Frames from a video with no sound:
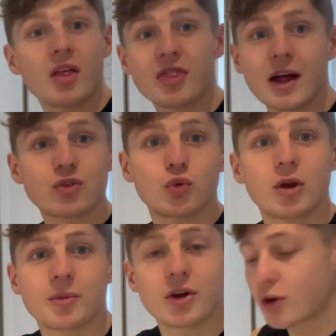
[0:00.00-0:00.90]
That's
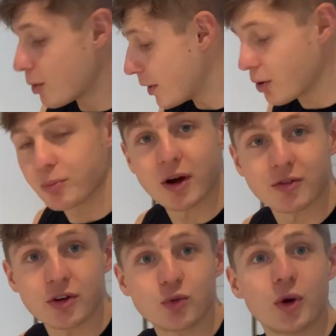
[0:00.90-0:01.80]
all I'm gonna comment on
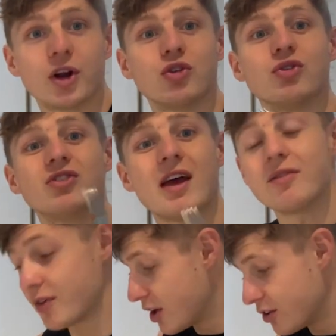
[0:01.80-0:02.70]
breakfast. We're gonna do
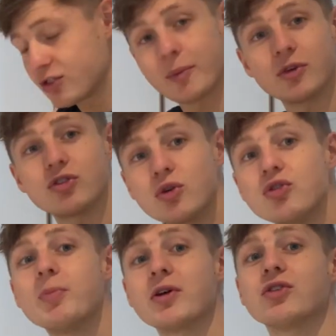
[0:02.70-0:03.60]
save something so
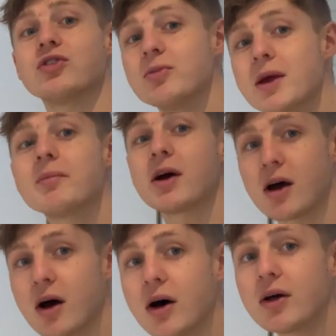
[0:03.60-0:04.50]
special to me in my
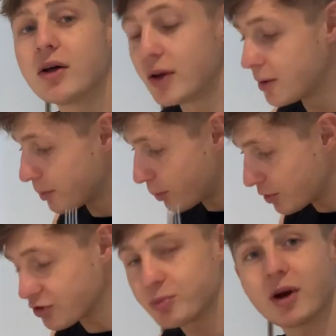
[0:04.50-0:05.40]
heart,
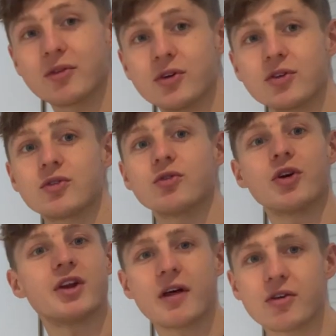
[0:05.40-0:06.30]
which is breakfast, for
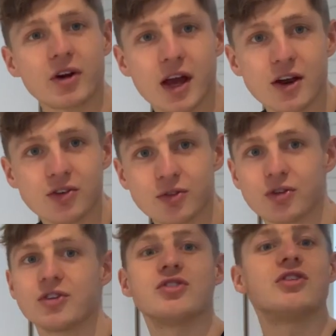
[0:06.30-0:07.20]
another occasion,
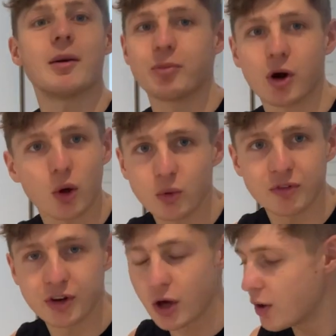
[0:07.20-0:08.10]
for a separate whole
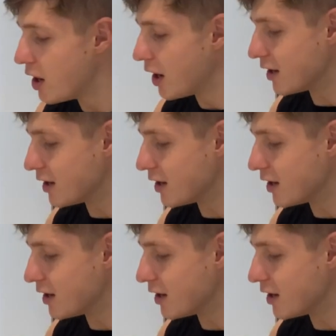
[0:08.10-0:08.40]
video.